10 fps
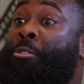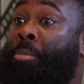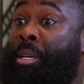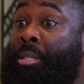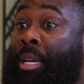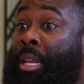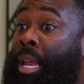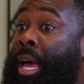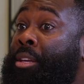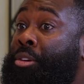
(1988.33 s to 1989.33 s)
space and
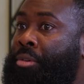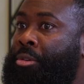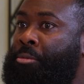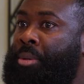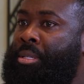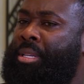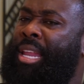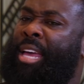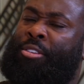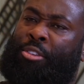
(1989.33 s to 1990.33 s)
like your own space
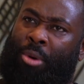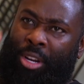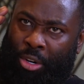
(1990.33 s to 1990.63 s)
and like who you are,